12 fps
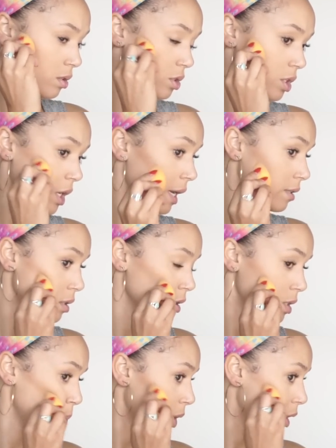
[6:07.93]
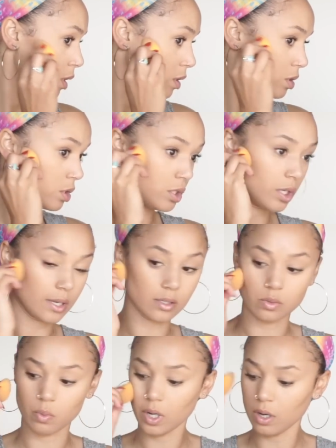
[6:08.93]
She has a sponge
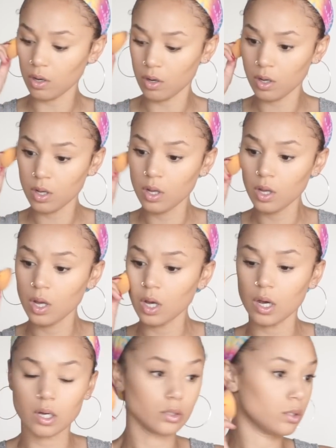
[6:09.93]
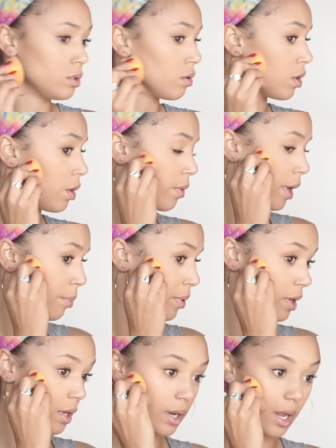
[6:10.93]
as well. I just don't know where I
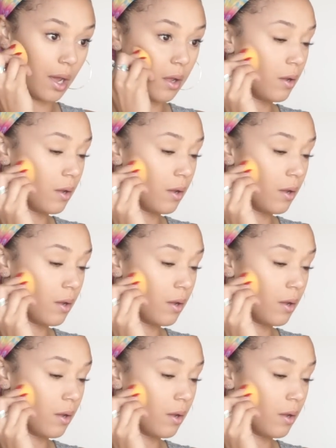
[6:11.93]
put it.